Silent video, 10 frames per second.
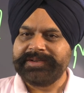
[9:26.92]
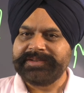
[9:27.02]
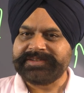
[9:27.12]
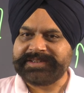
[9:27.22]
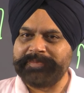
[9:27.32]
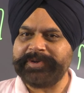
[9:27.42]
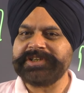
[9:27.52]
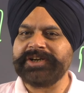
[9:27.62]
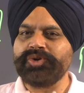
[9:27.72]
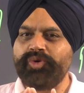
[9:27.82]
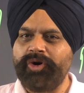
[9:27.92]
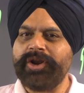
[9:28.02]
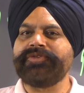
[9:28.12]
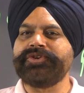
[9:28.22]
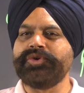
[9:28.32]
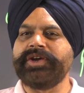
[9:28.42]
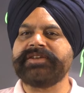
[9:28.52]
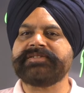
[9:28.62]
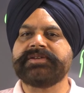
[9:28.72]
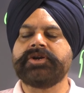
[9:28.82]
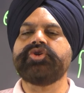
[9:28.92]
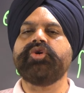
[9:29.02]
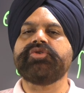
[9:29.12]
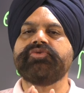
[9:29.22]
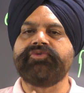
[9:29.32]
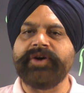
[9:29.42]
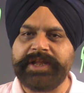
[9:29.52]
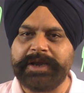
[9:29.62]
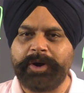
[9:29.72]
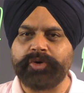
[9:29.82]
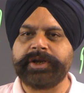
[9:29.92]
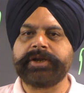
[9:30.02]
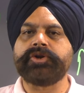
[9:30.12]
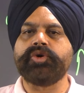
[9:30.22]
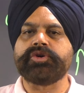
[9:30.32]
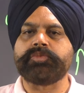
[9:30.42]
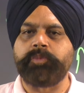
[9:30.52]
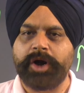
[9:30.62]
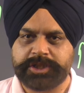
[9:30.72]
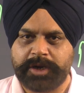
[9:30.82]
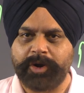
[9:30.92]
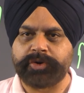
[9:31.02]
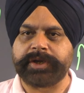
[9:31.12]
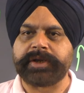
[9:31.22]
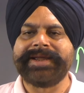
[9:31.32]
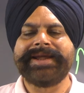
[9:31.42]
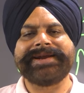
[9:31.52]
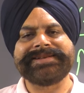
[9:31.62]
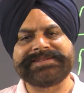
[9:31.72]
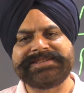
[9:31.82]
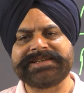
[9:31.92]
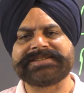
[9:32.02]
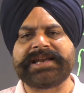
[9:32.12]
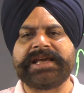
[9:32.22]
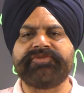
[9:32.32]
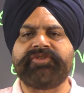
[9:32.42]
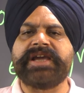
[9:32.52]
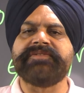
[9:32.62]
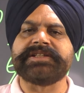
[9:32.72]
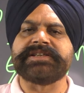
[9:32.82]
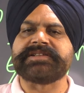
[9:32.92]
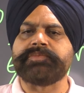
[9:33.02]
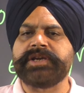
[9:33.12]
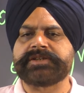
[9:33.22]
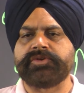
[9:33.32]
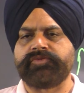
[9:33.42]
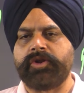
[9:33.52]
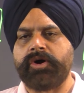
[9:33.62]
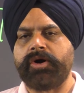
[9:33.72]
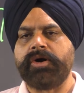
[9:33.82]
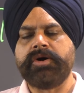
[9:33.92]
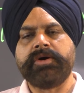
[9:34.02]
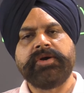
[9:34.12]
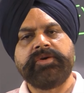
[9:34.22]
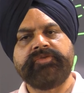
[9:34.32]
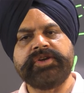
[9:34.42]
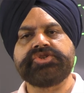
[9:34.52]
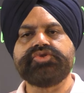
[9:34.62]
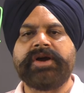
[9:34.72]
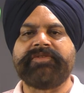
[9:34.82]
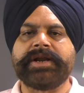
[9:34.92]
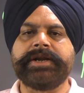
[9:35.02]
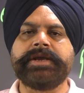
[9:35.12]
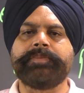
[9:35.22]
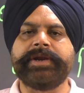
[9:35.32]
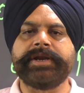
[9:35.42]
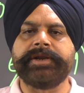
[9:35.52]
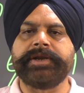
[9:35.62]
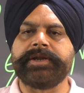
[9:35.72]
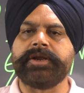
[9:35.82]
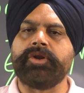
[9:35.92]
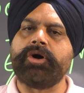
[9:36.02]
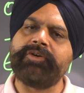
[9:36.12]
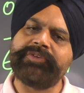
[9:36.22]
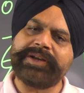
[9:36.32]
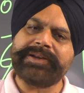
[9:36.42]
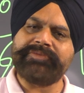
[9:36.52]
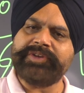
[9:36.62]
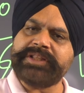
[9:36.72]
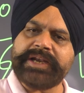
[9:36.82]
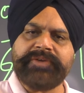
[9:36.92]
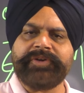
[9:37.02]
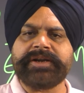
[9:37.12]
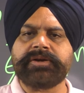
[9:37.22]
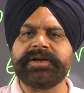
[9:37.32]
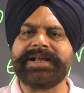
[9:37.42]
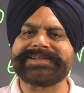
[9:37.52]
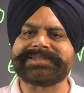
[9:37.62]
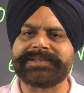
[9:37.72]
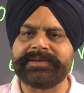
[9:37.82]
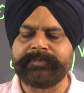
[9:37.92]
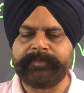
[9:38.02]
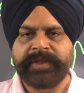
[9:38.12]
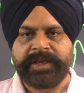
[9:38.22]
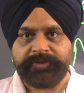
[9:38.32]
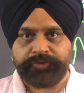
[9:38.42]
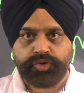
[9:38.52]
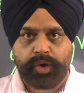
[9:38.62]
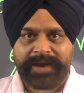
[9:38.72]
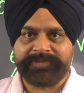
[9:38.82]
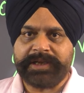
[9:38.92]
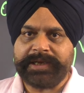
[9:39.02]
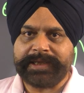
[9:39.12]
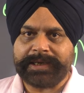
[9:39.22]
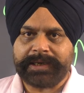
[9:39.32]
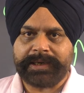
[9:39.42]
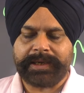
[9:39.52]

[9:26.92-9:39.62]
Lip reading: submission to all of you is, don't worry about it, don't bother about it. It is just like 5 other subjects of law which you have already appeared in Indian law with a different context. If you have the legal